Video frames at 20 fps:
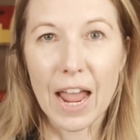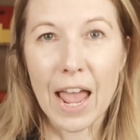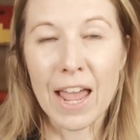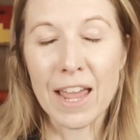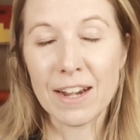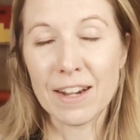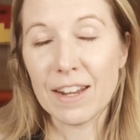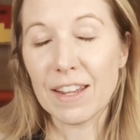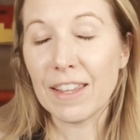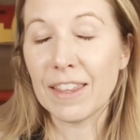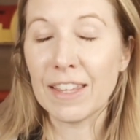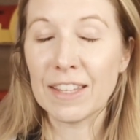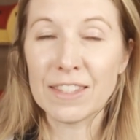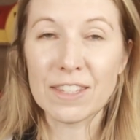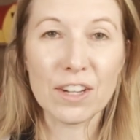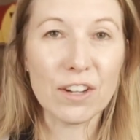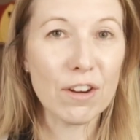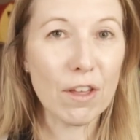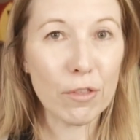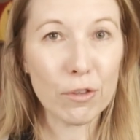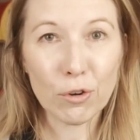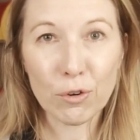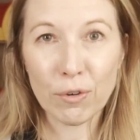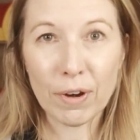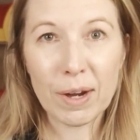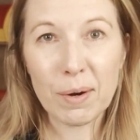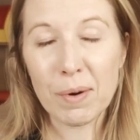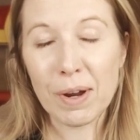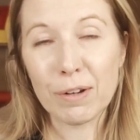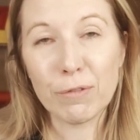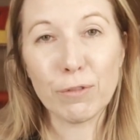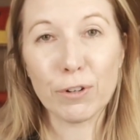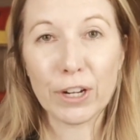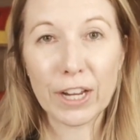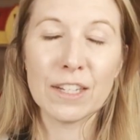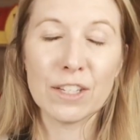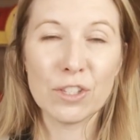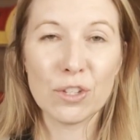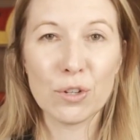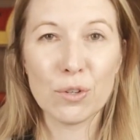And it's another great one for
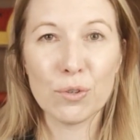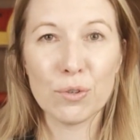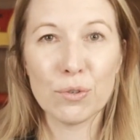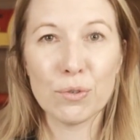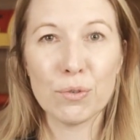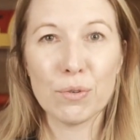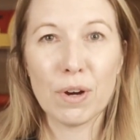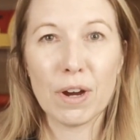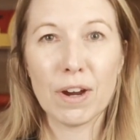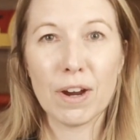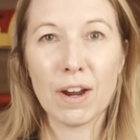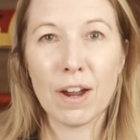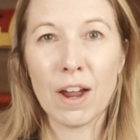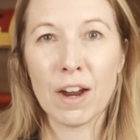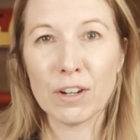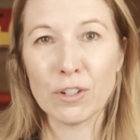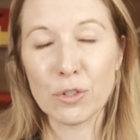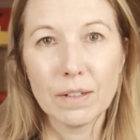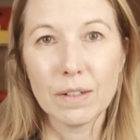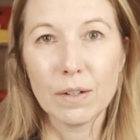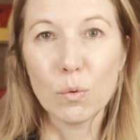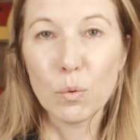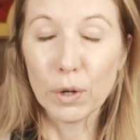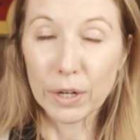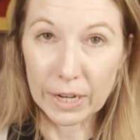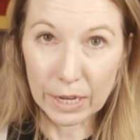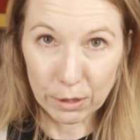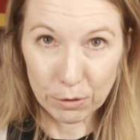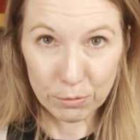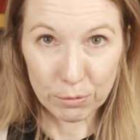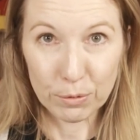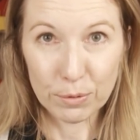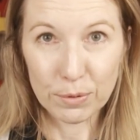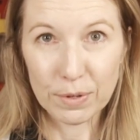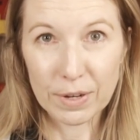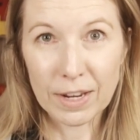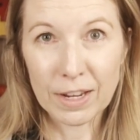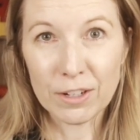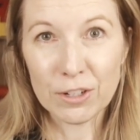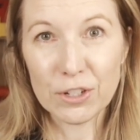kids who are working through
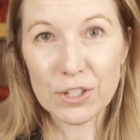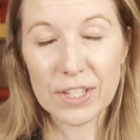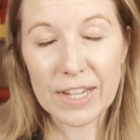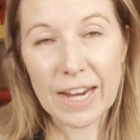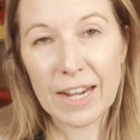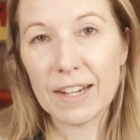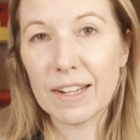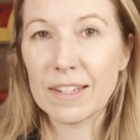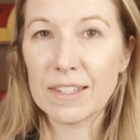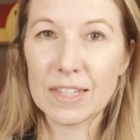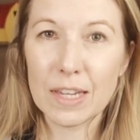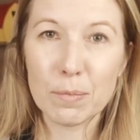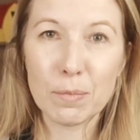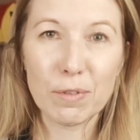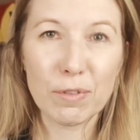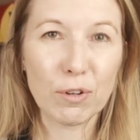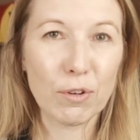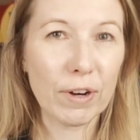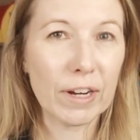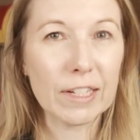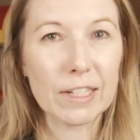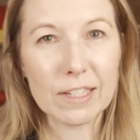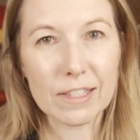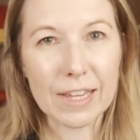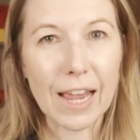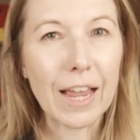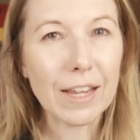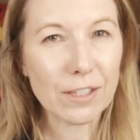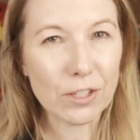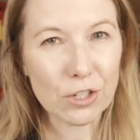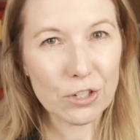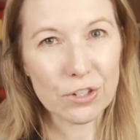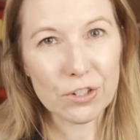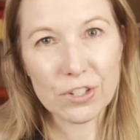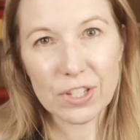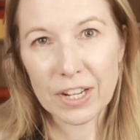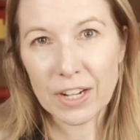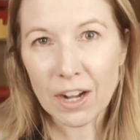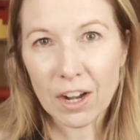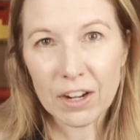understanding some of the great
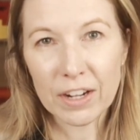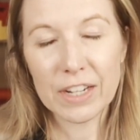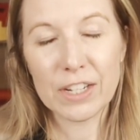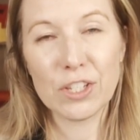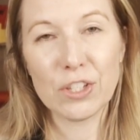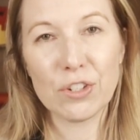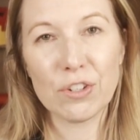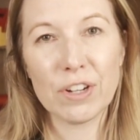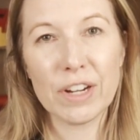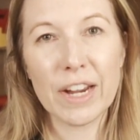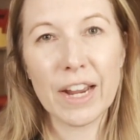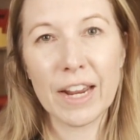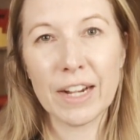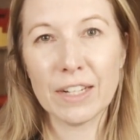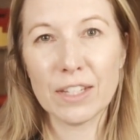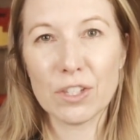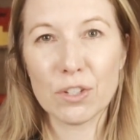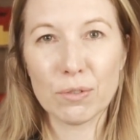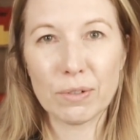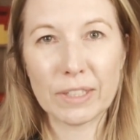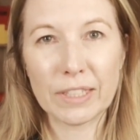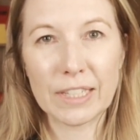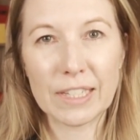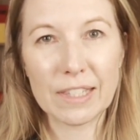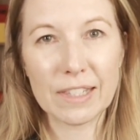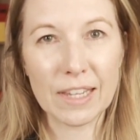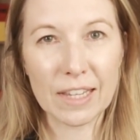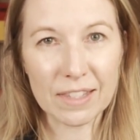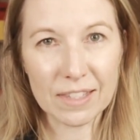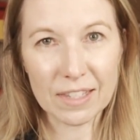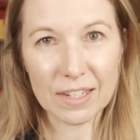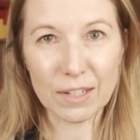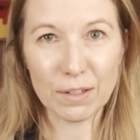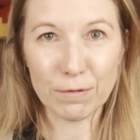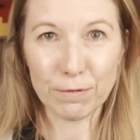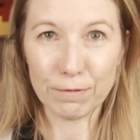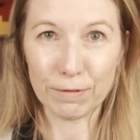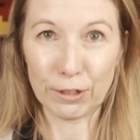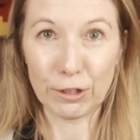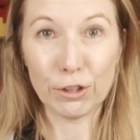disasters in our history, and it's a really
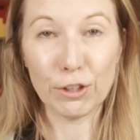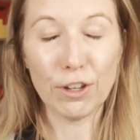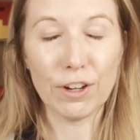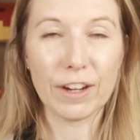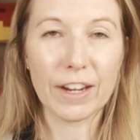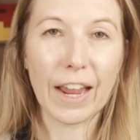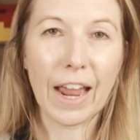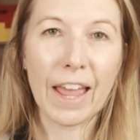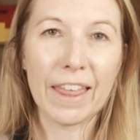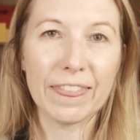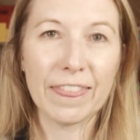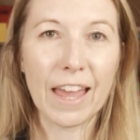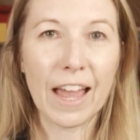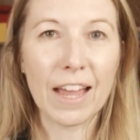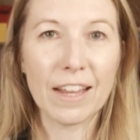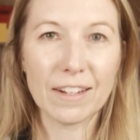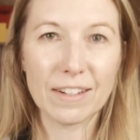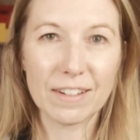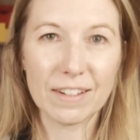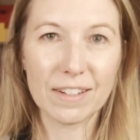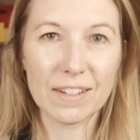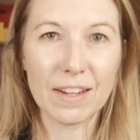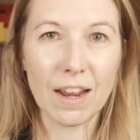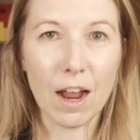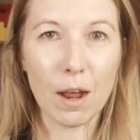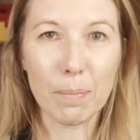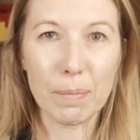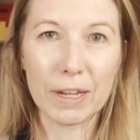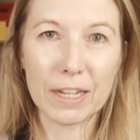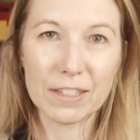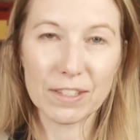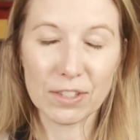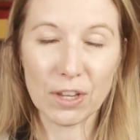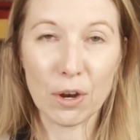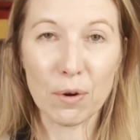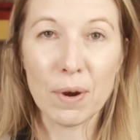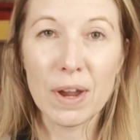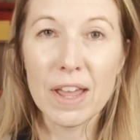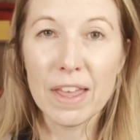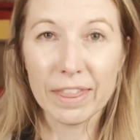sensitive look at that topic.
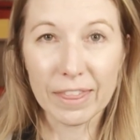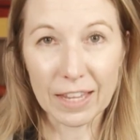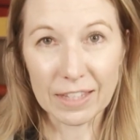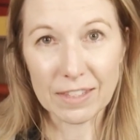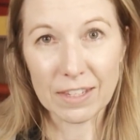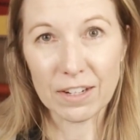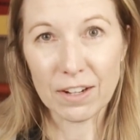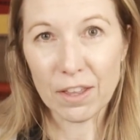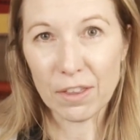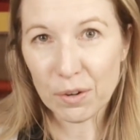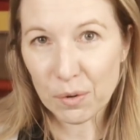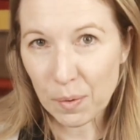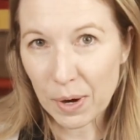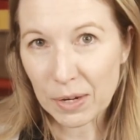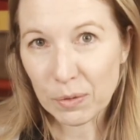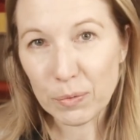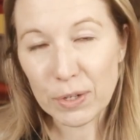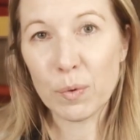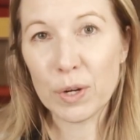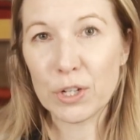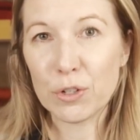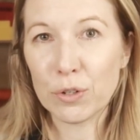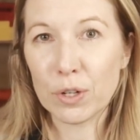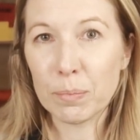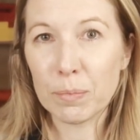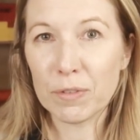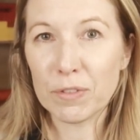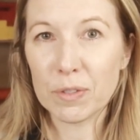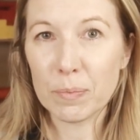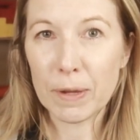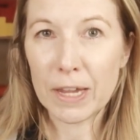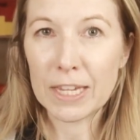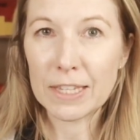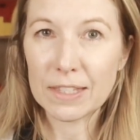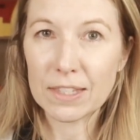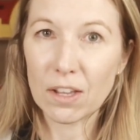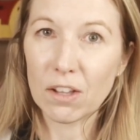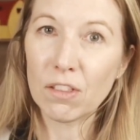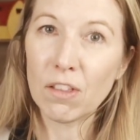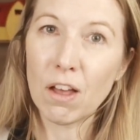So that's another one, We Dream of
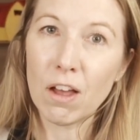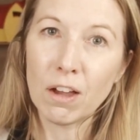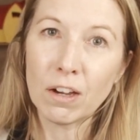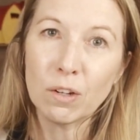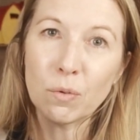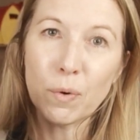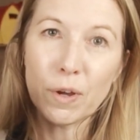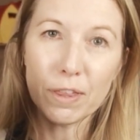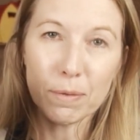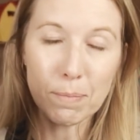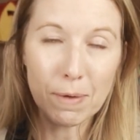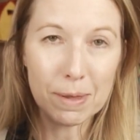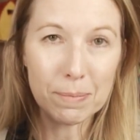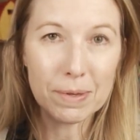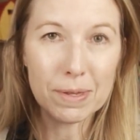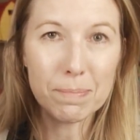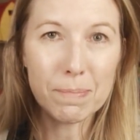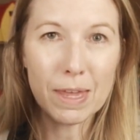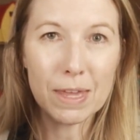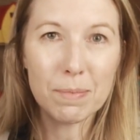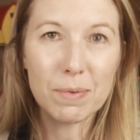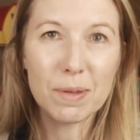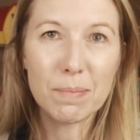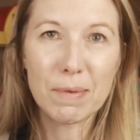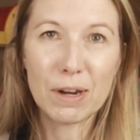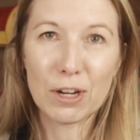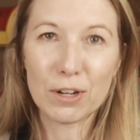Space, along with maybe, maybe